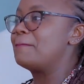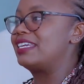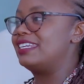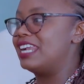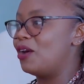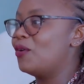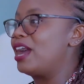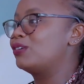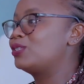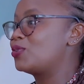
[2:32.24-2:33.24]
But now
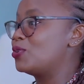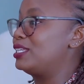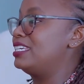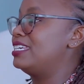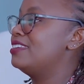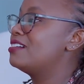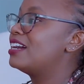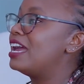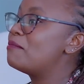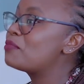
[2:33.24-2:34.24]
I also got in
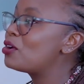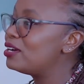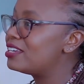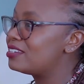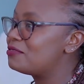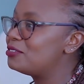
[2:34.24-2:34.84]
employed